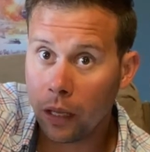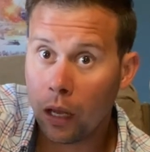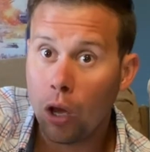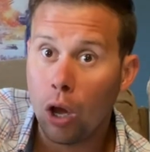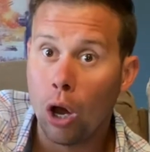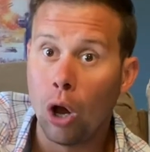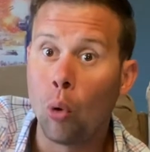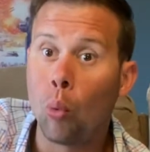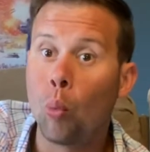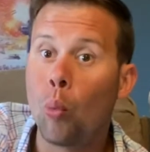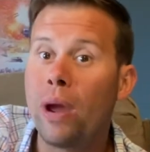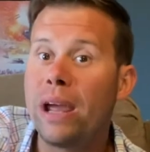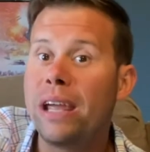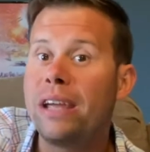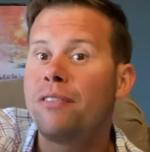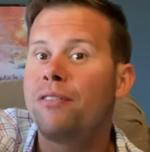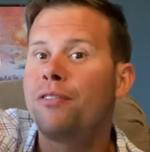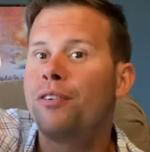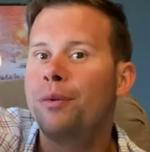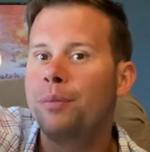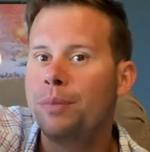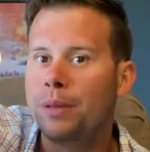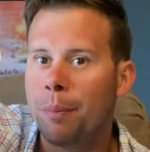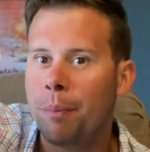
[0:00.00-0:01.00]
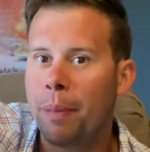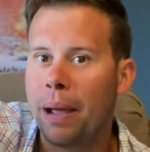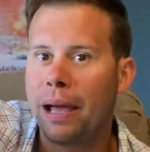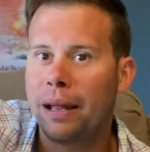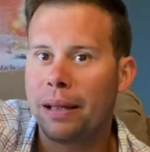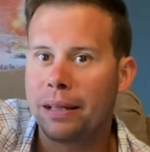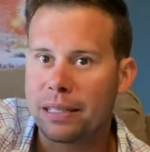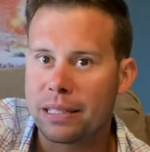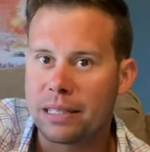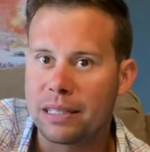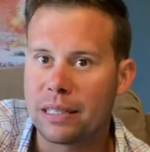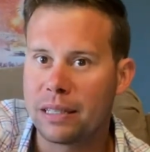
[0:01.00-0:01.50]
away from the
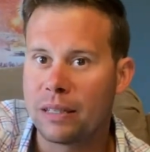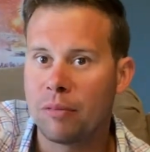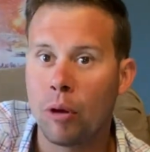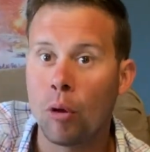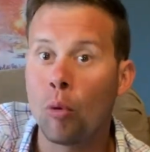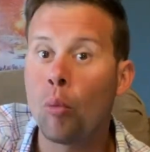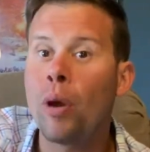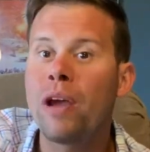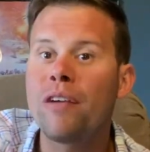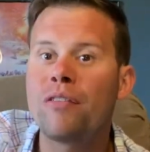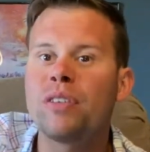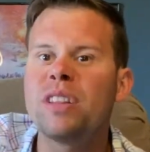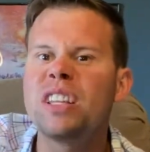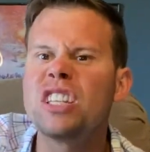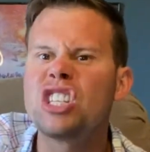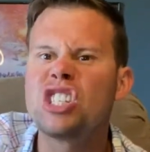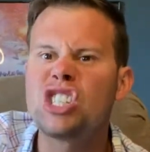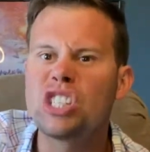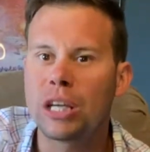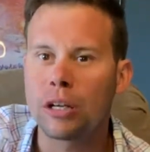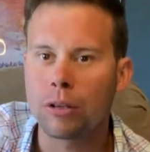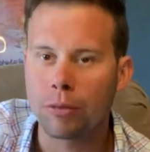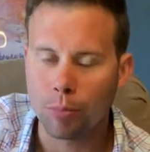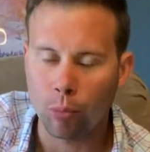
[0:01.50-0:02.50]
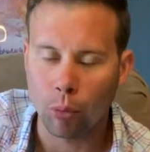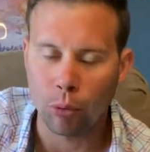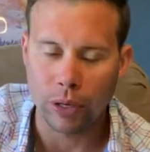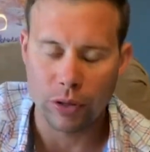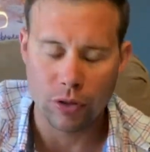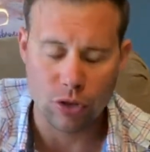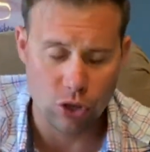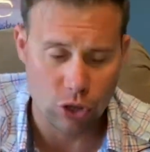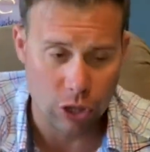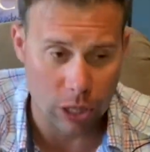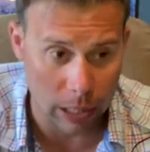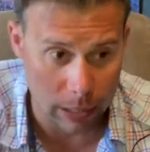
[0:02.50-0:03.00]
balance, away from the center point of
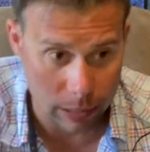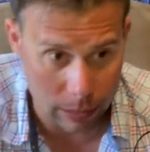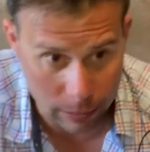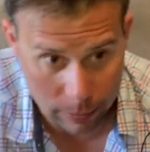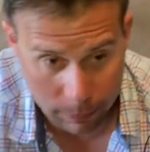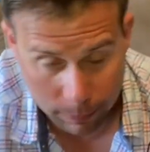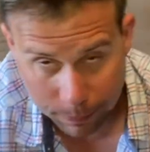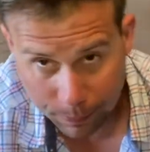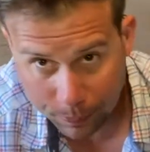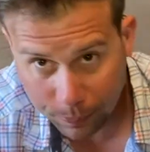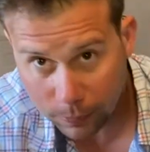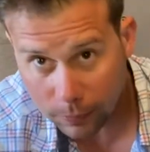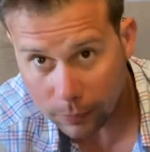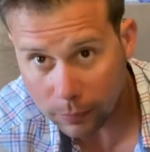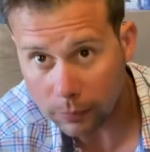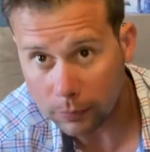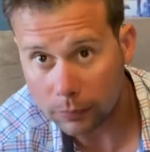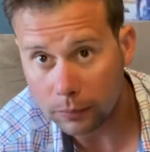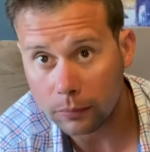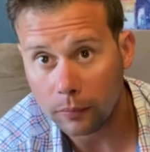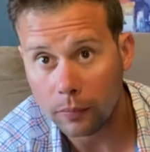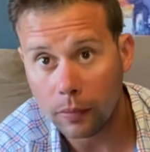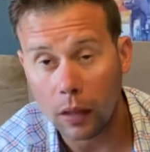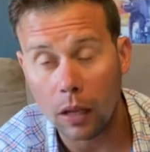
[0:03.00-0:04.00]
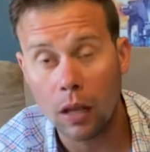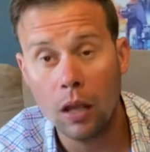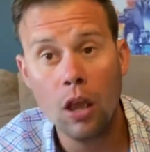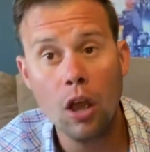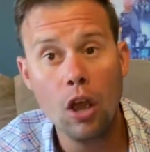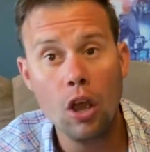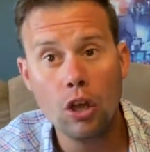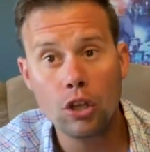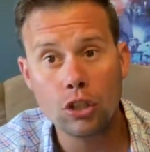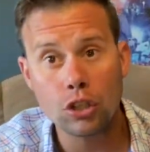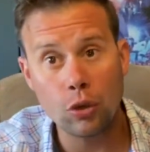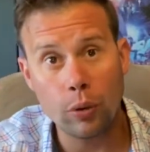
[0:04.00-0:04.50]
the shotgun.
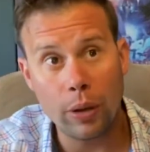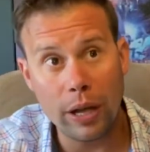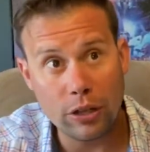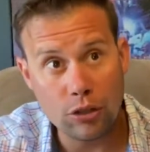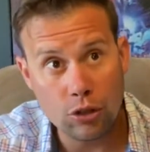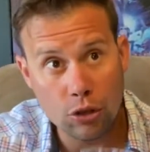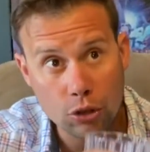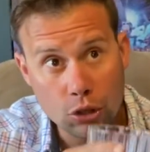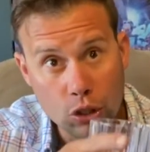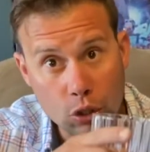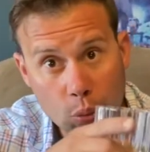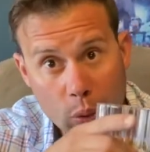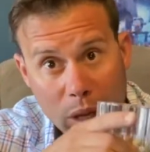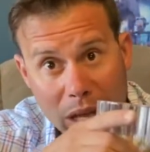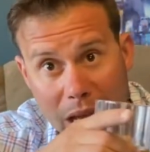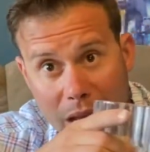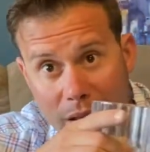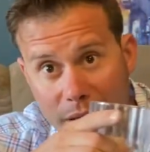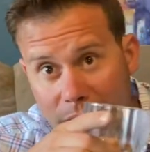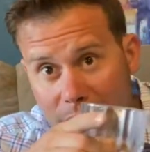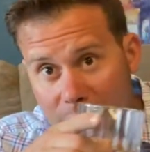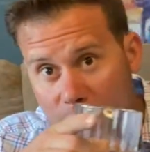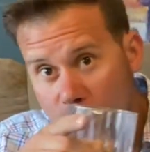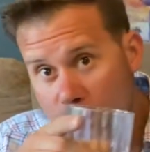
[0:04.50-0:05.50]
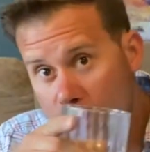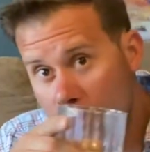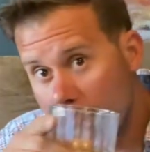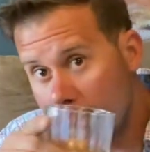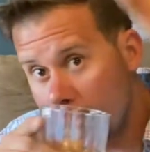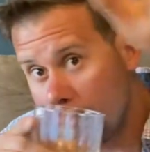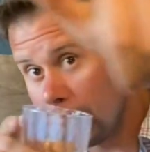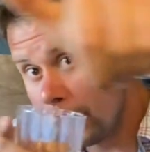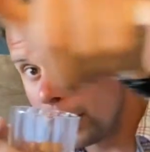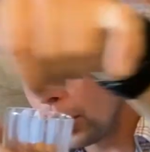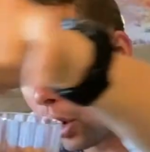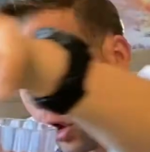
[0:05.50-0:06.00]
So as you're swinging that
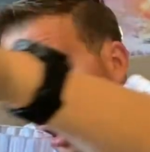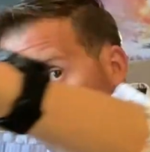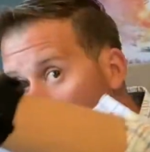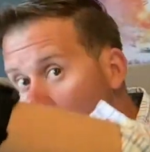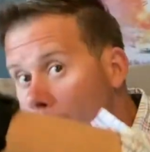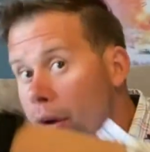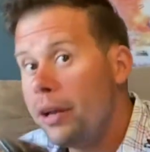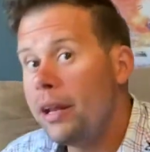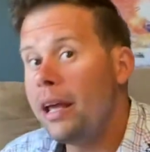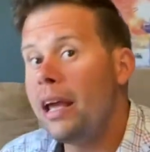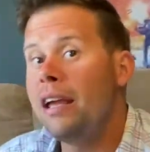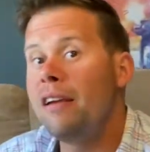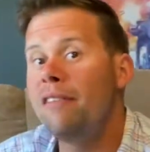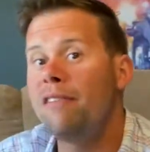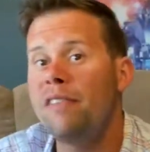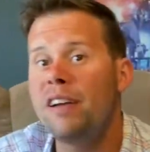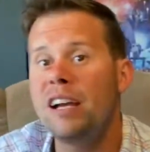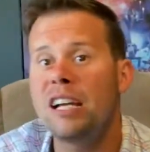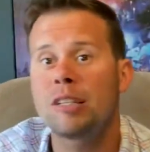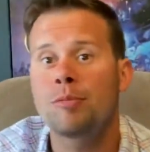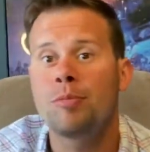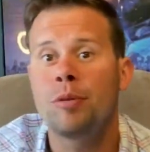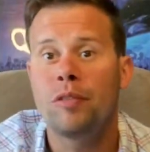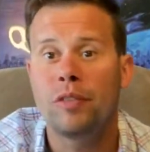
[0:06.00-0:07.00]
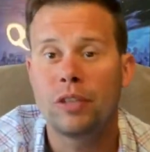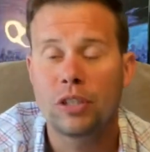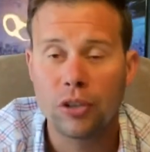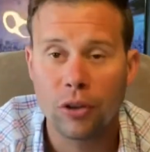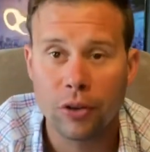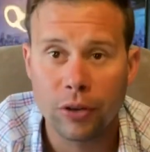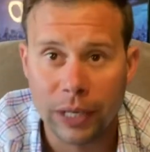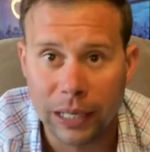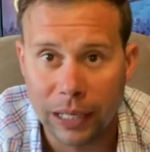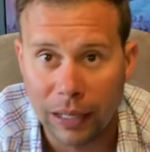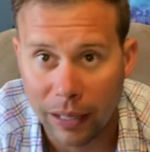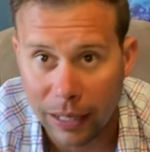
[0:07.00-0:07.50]
shotgun on a fast-moving
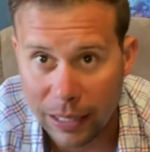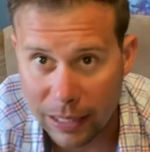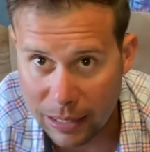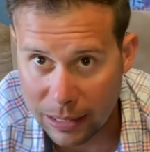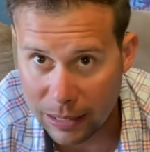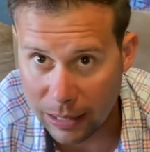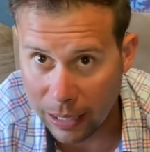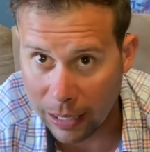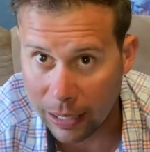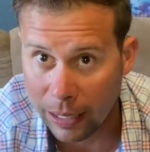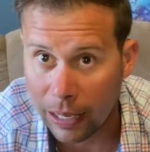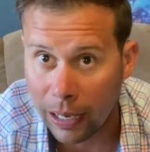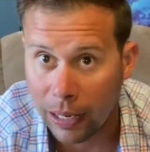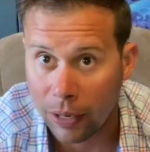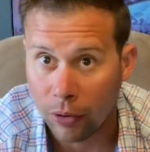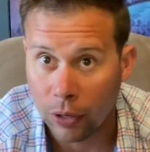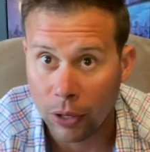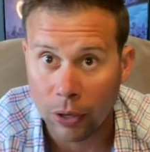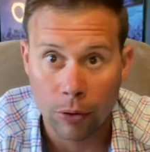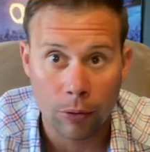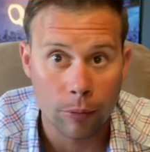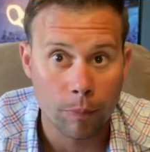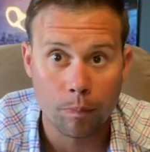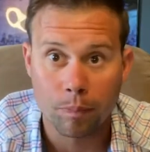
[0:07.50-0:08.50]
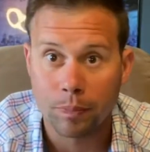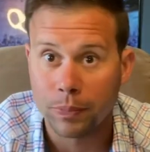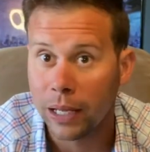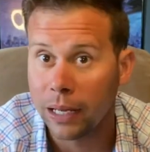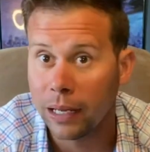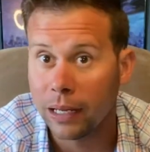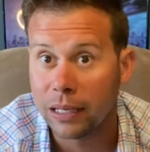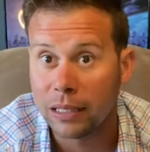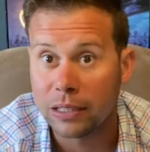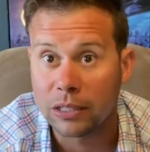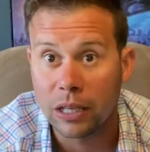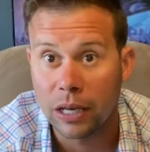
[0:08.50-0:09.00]
target, like say, I don't know,
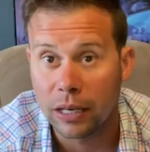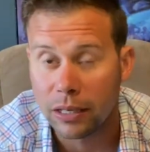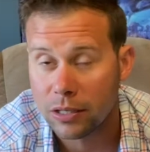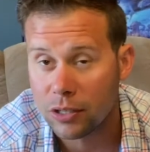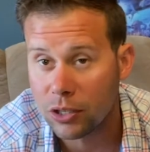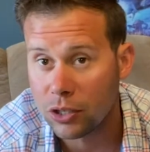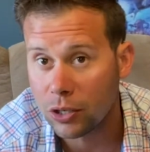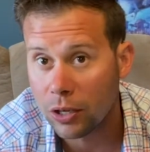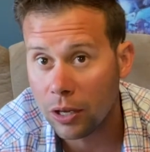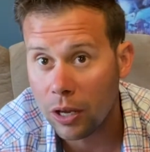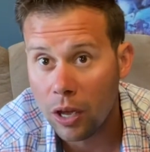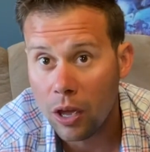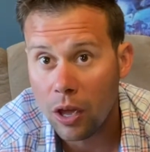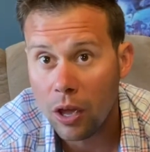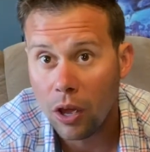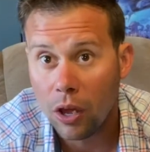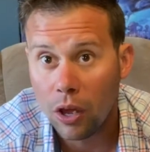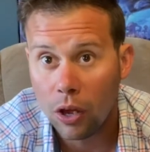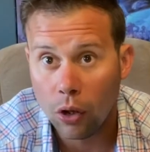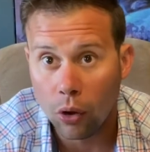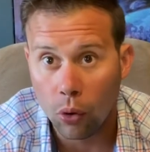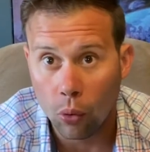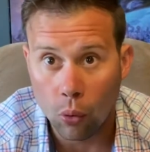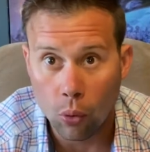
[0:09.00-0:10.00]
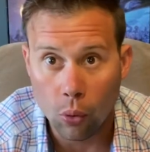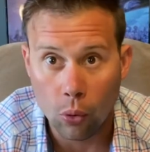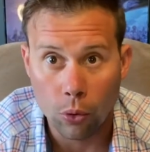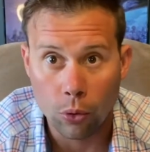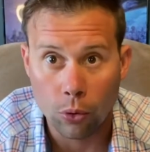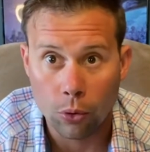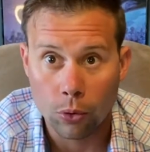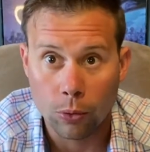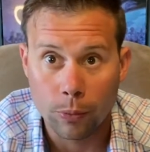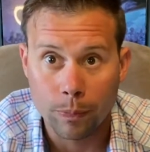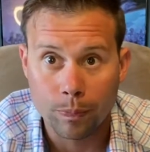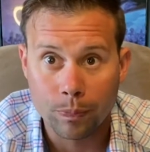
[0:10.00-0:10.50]
uh, ducks,
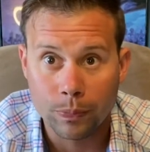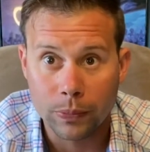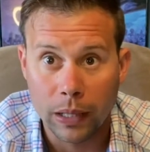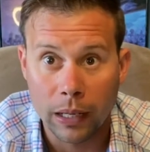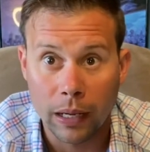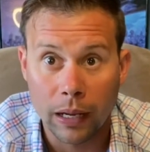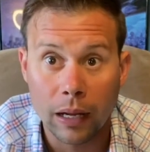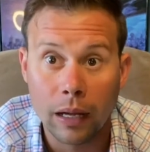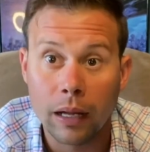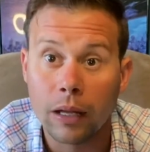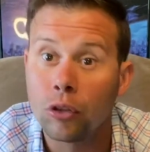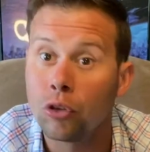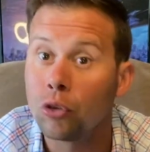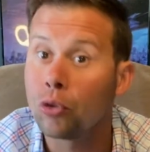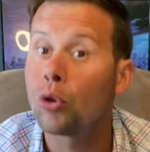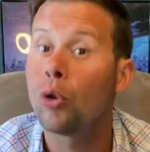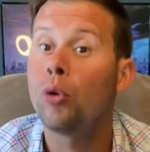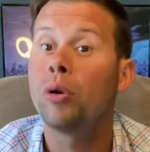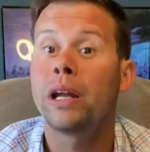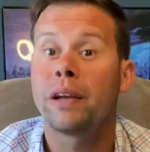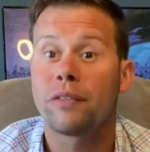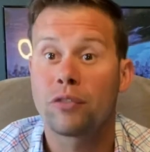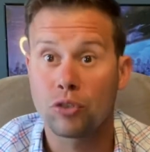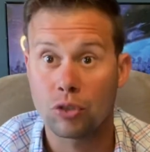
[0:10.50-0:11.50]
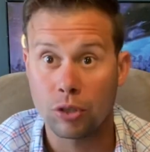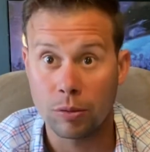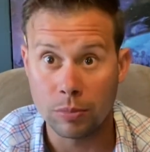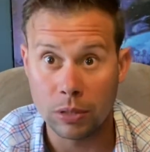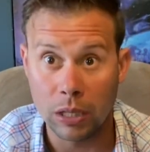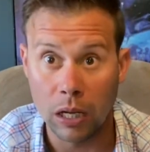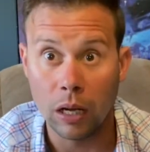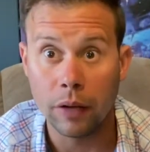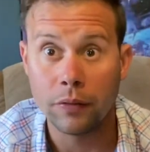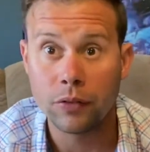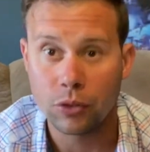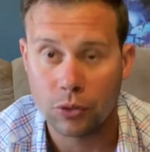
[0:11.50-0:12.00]
or uh, you're going after some
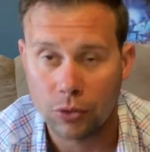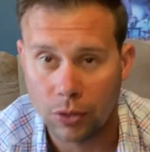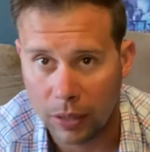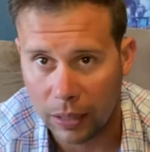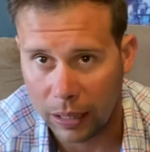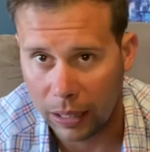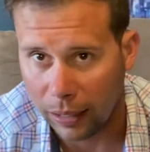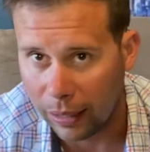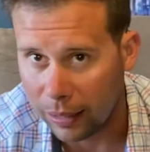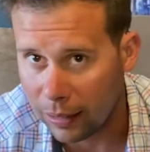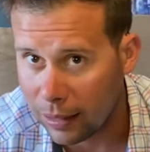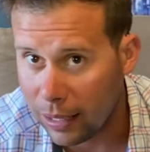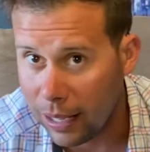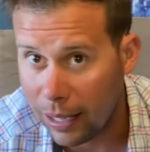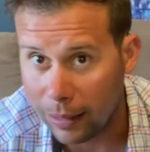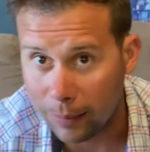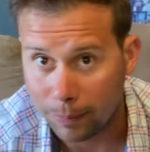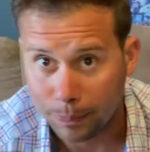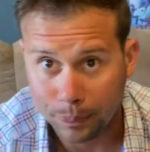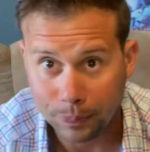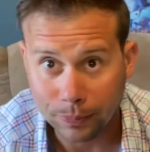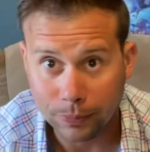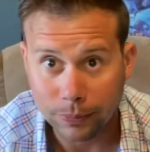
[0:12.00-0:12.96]
doves or something like that,